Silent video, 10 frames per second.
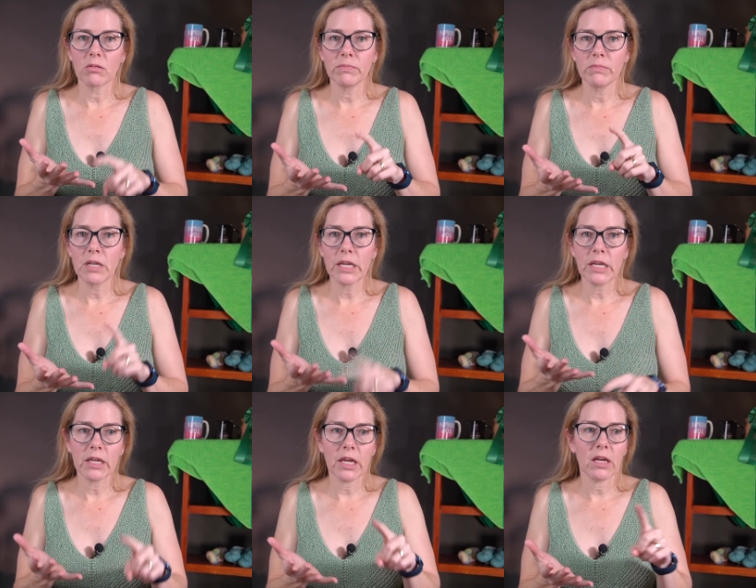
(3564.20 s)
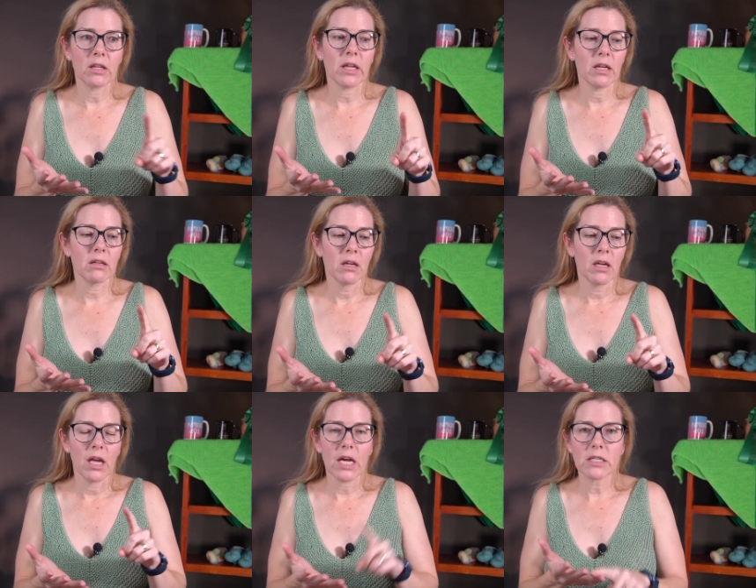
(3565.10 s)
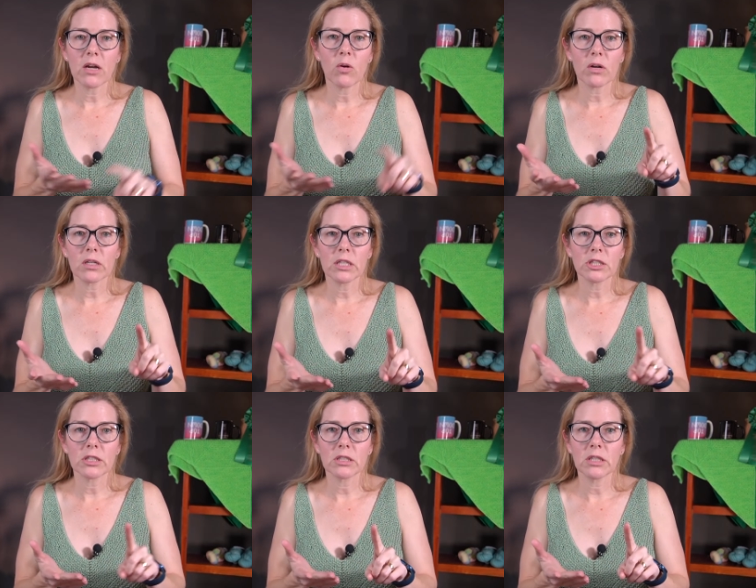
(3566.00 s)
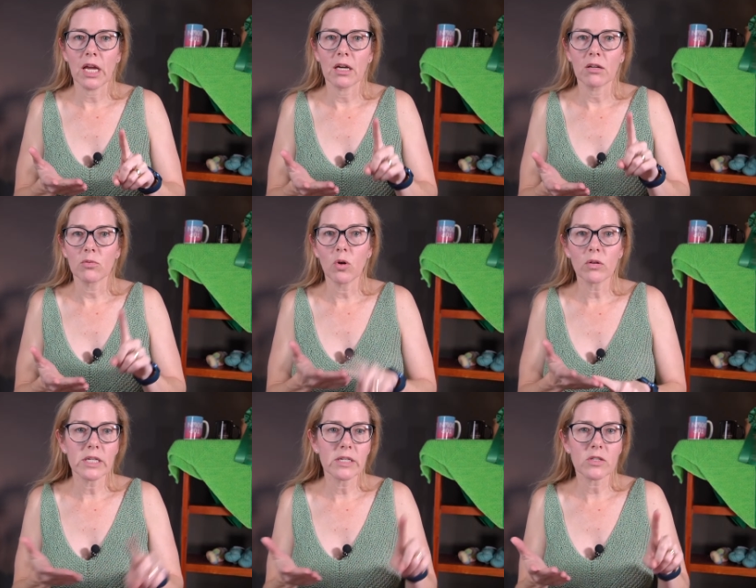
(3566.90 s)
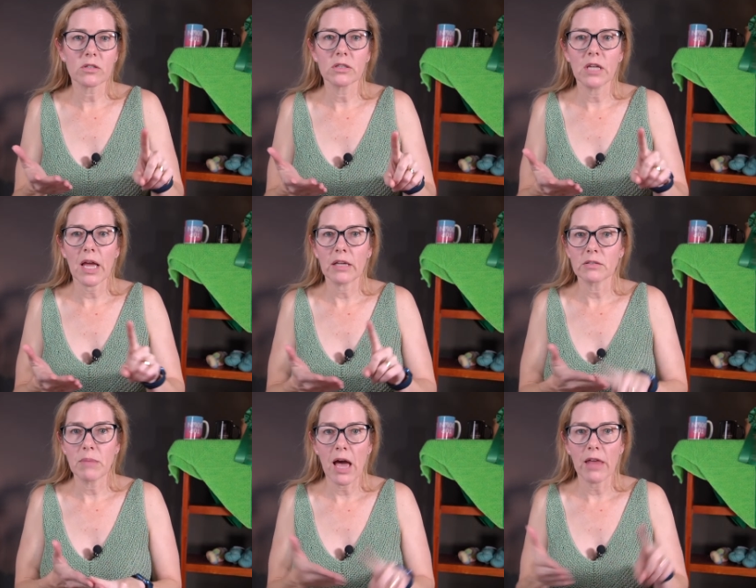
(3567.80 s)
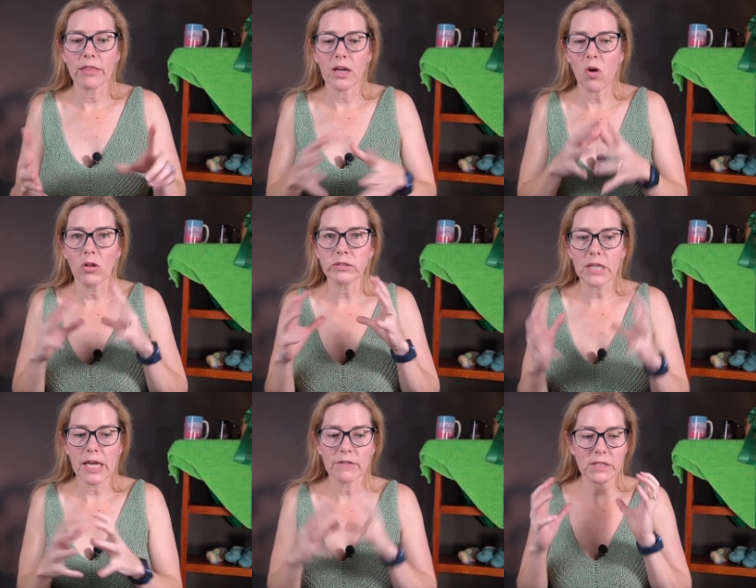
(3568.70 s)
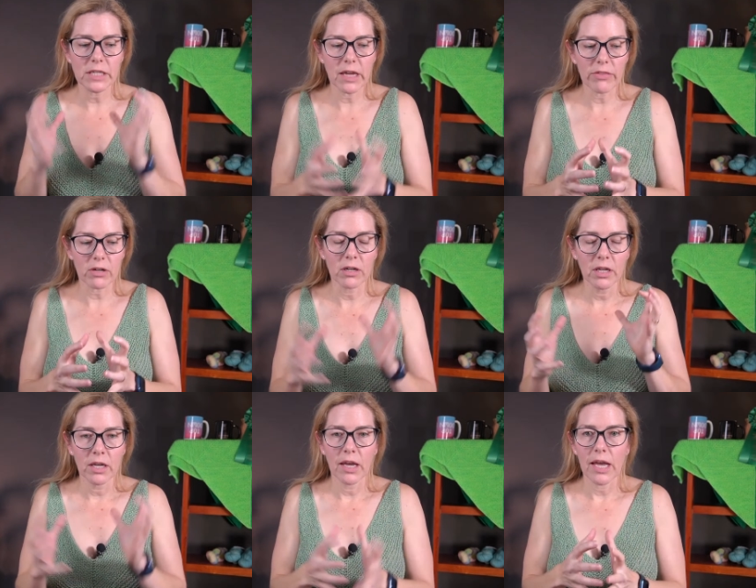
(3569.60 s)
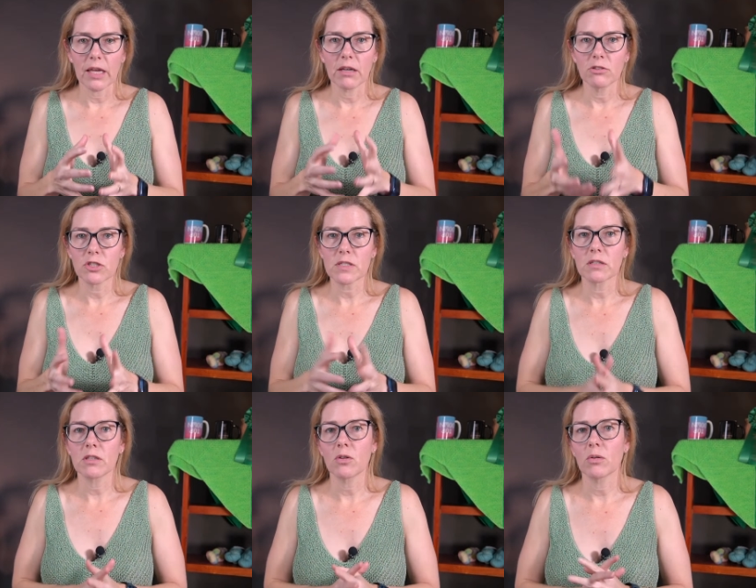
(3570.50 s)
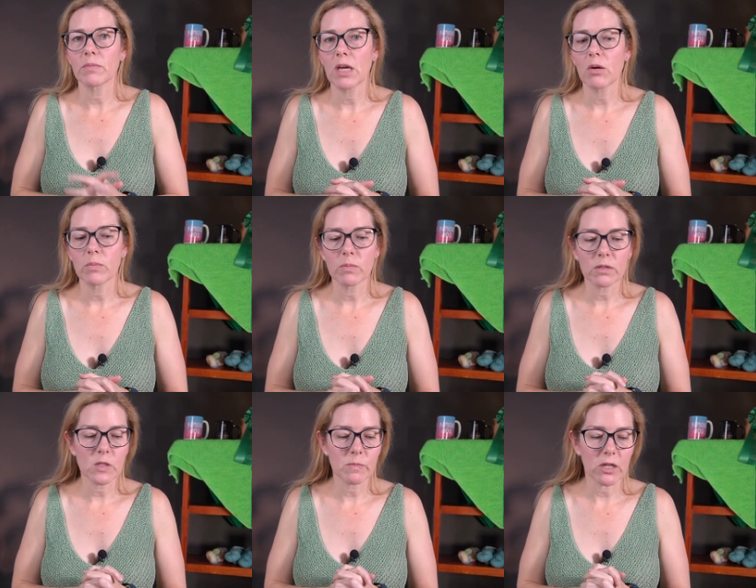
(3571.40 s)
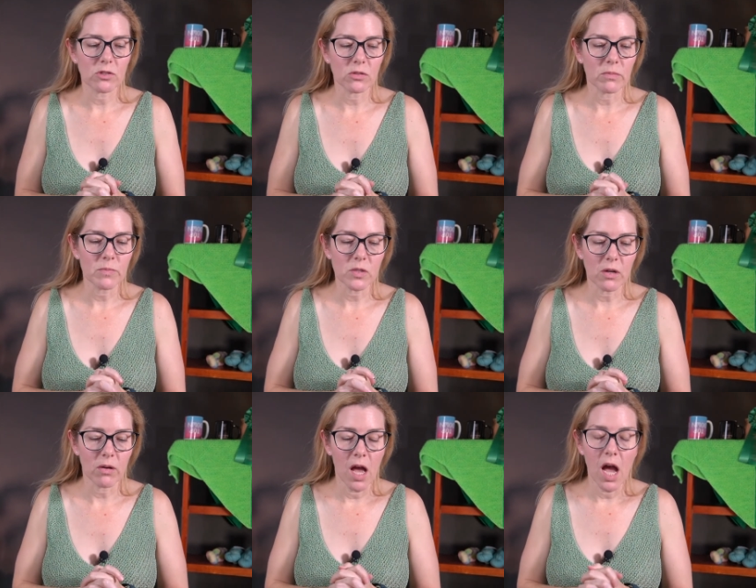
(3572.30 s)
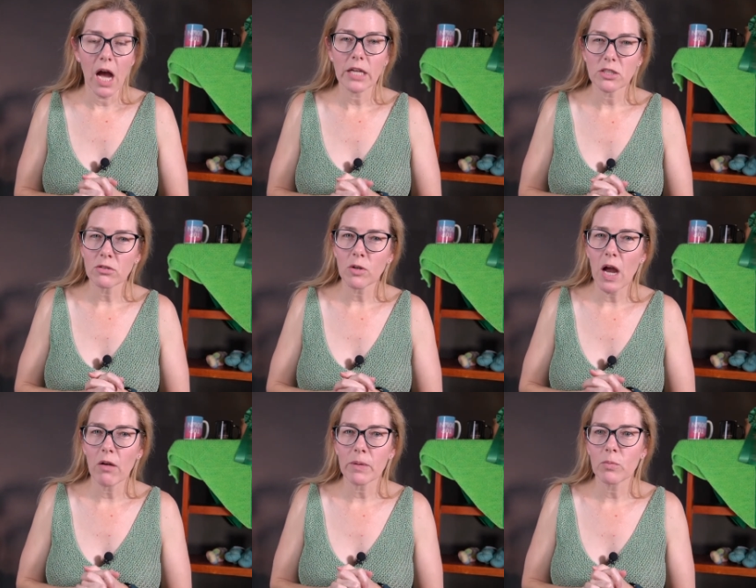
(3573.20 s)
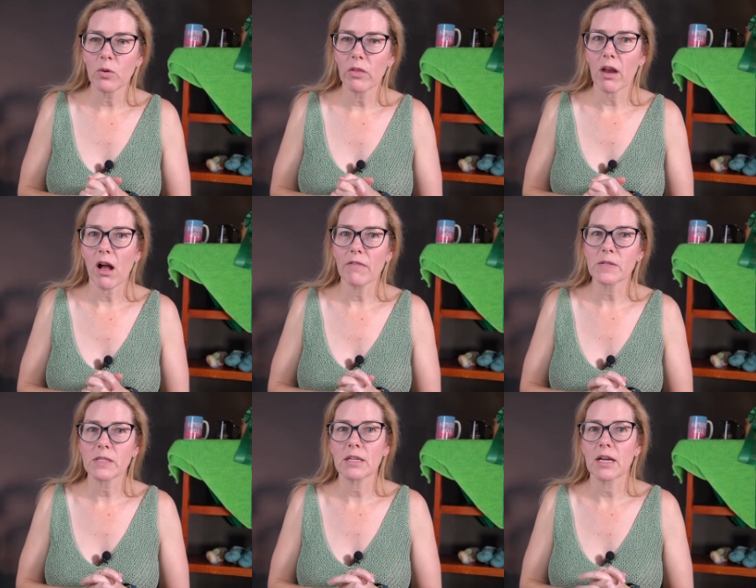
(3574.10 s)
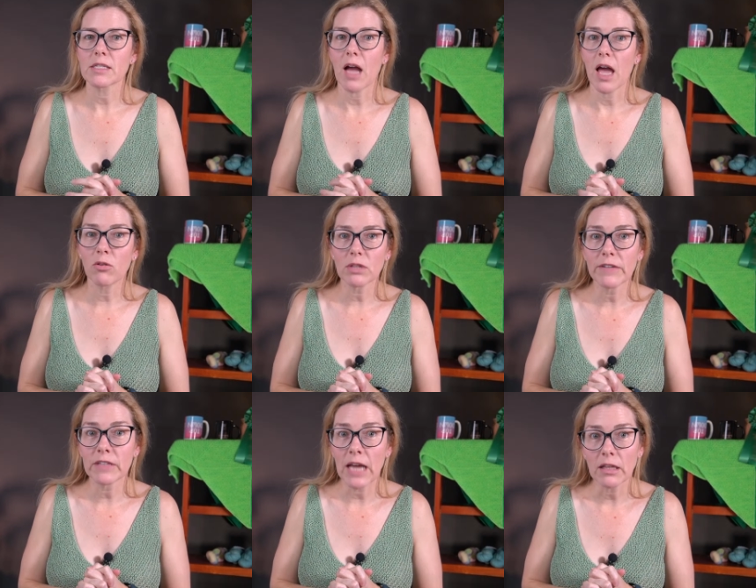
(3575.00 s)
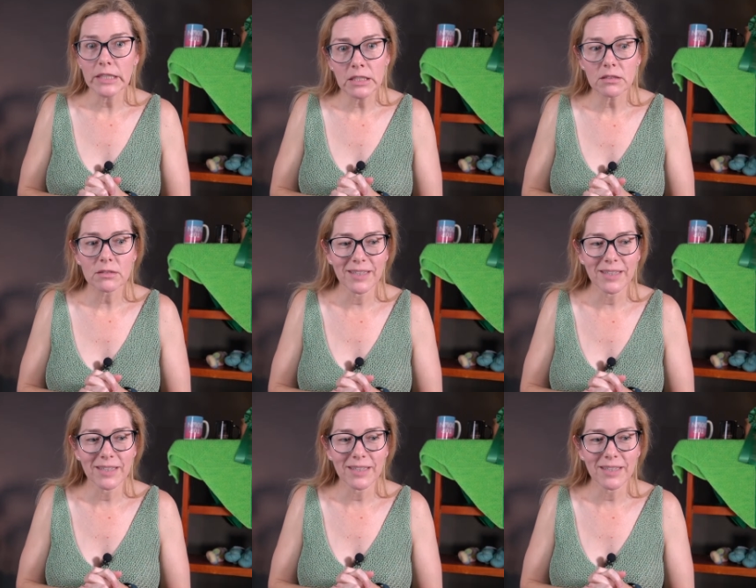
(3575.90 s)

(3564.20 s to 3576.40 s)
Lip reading: knitting and like hand-eye coordination and local history and math, like all kind of together. And just, that would be really special. So I don't know how I'm going to pull that off, seeing as I don't live in ELIOT.